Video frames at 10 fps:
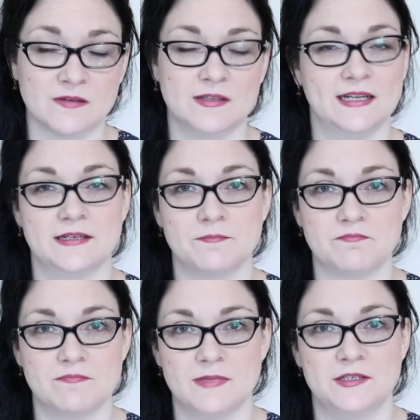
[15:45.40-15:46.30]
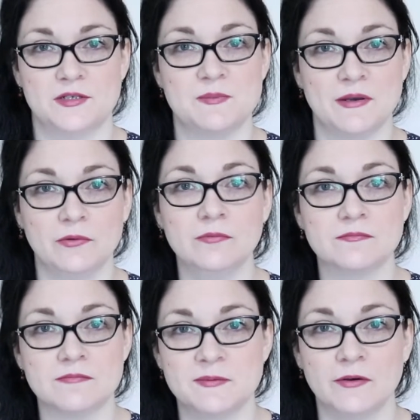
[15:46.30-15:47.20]
like a sort of
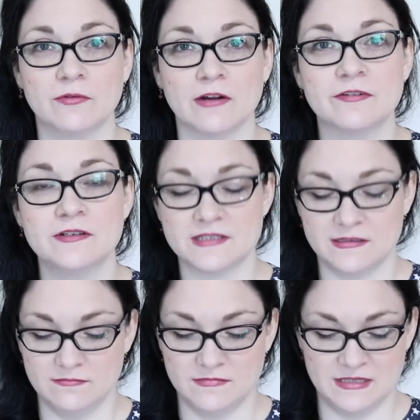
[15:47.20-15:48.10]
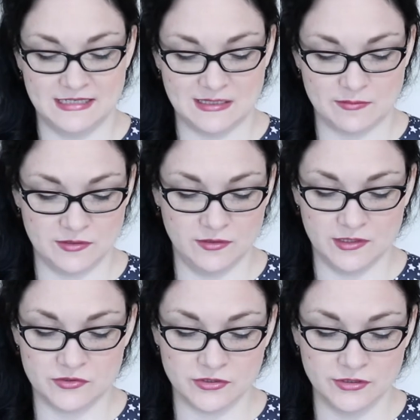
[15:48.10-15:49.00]
spell reference, and that's
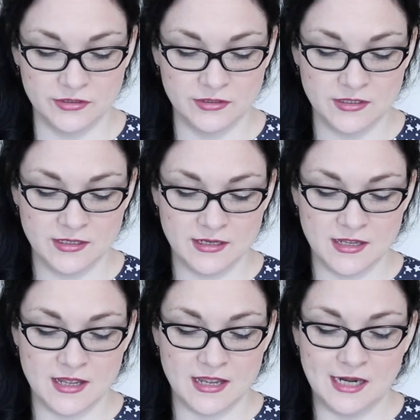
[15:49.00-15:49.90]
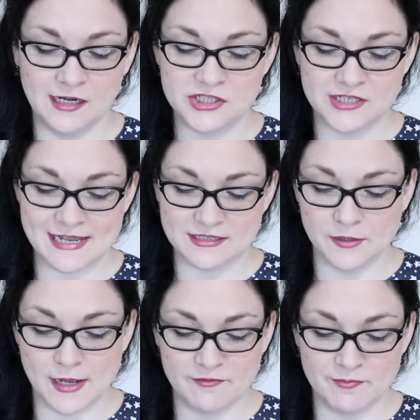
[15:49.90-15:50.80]
absolutely true. Energy has
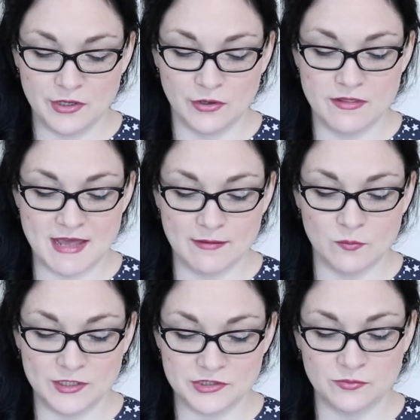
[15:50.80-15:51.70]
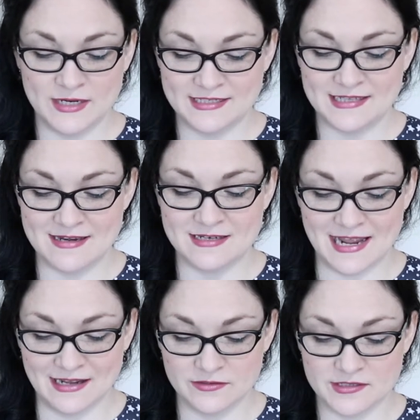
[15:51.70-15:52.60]
life beyond that which we send
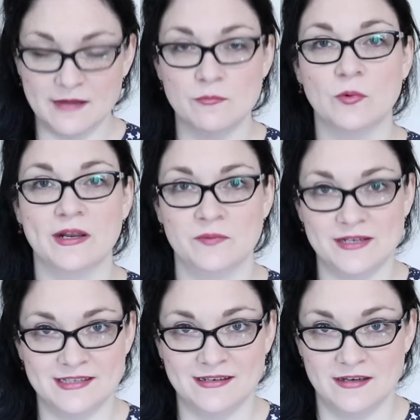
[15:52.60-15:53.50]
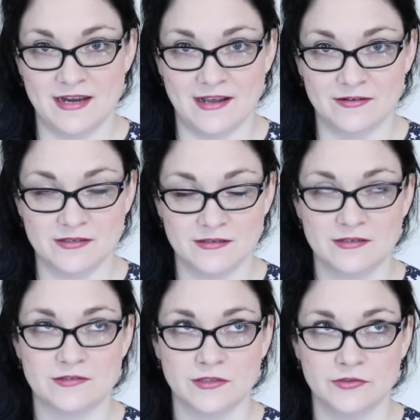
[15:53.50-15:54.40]
out and when we send it out.
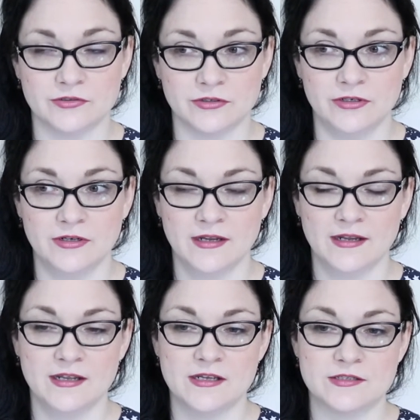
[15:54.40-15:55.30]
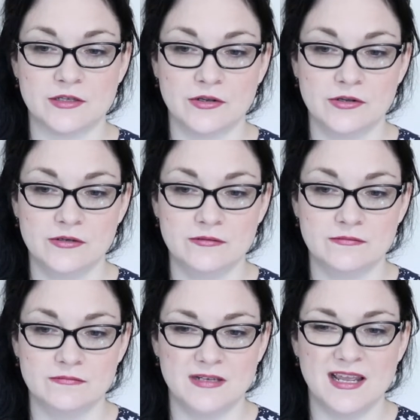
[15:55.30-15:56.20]
So true. So
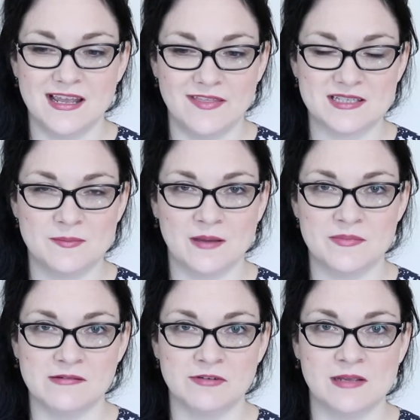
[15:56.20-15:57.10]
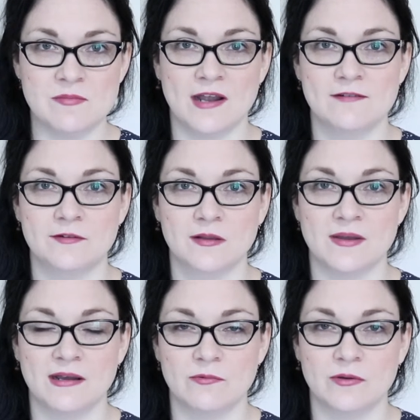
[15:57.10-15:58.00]
yeah, that's about being really mindful
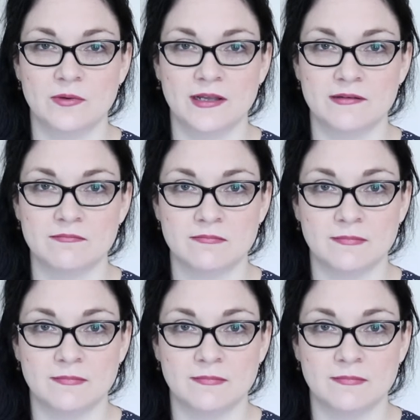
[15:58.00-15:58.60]
about what we're